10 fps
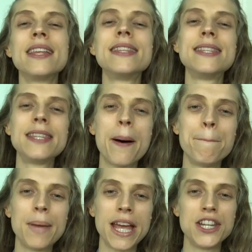Some
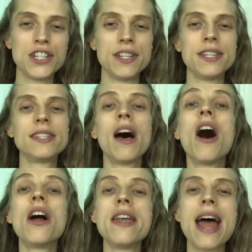patients
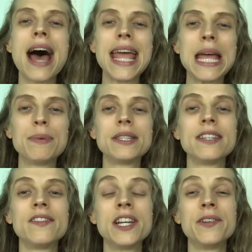are not able
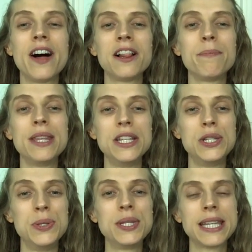to develop these
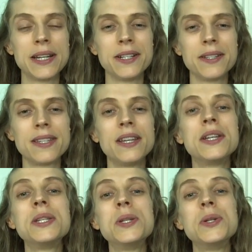new skills
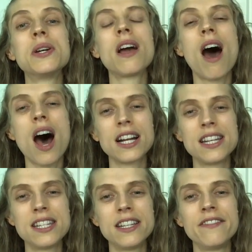due to
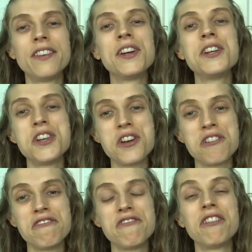cognitive,
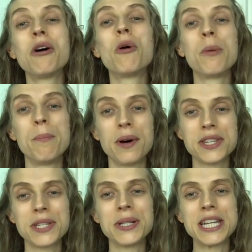nerve, or
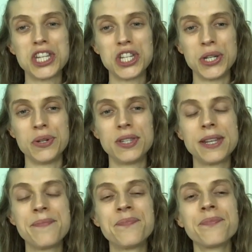muscle issues.
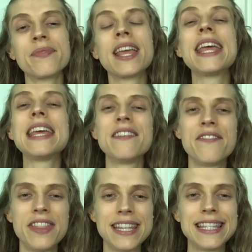
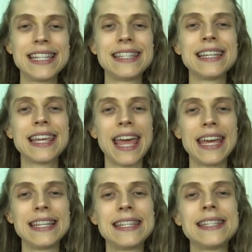If this is the
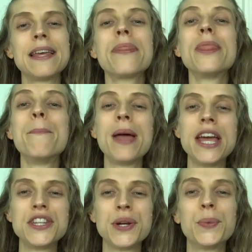case, the
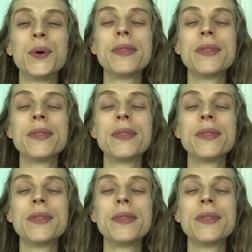patient will